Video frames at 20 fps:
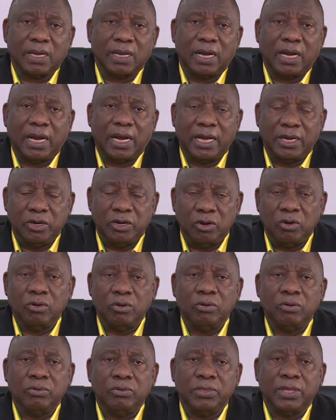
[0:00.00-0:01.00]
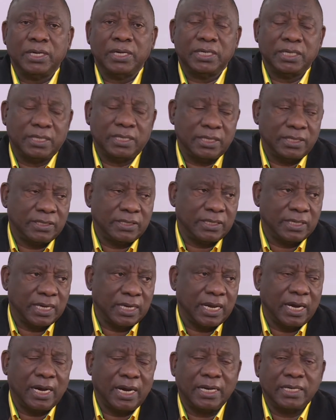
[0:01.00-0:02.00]
I know that in this
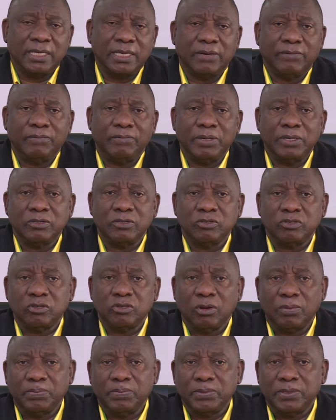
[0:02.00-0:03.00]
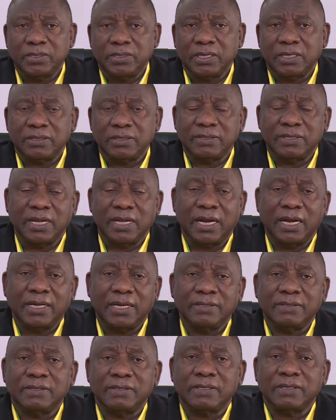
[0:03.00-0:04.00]
regard there have been stops and
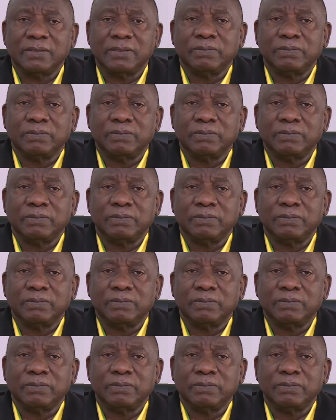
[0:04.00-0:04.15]
starts,